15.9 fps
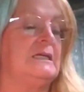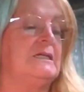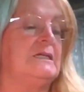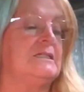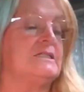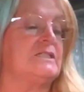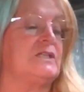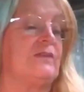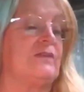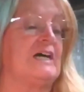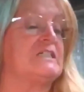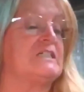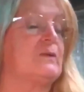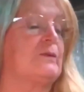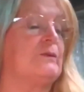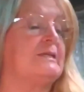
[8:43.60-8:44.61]
So
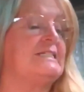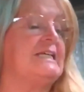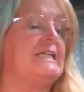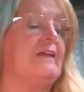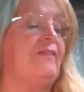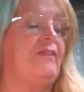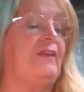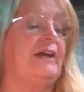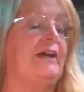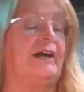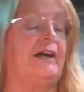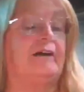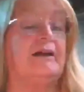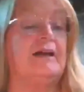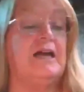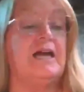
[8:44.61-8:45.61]
that's what we did
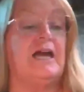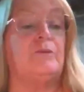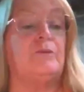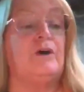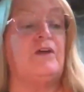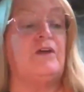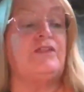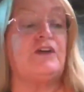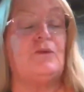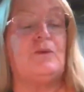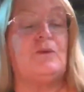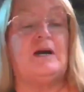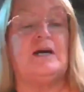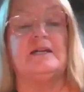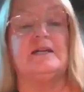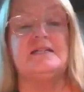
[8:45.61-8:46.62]
there. And with
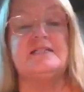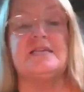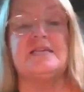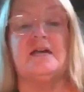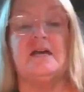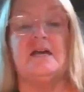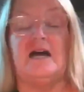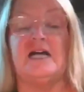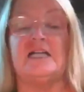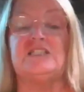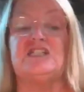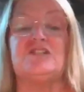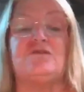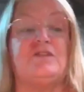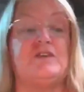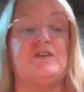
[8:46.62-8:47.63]
Kiwanis, I
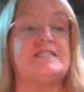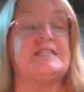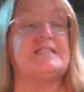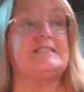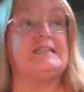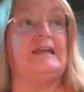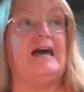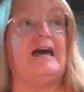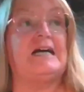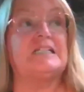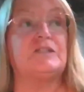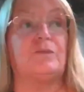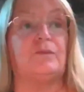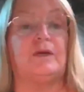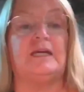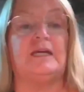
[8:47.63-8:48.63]
just visited
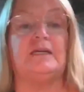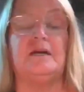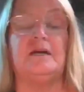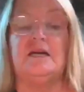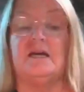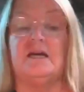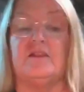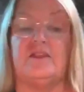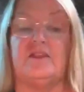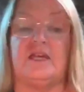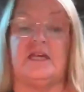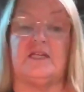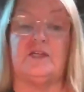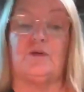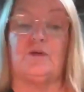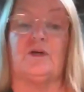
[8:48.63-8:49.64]
last week
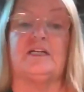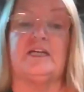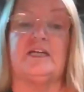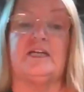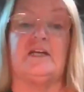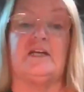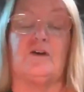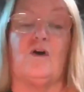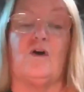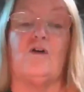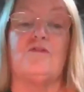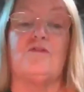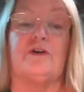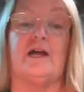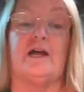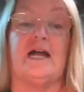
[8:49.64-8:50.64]
the coordinator
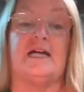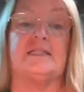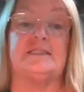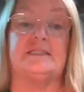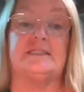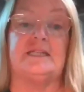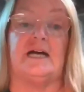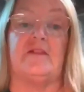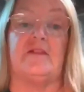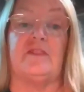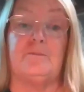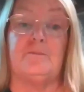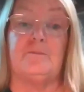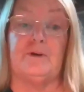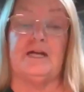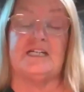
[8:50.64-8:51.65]
over at the
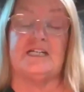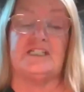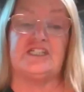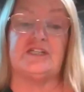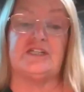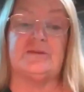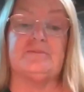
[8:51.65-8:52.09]
bridge.